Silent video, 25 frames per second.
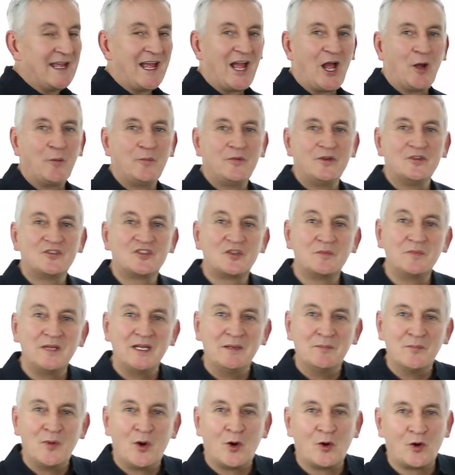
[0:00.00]
help you to
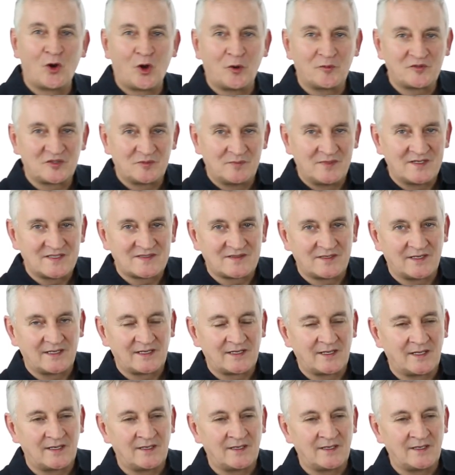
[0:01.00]
be more optimistic.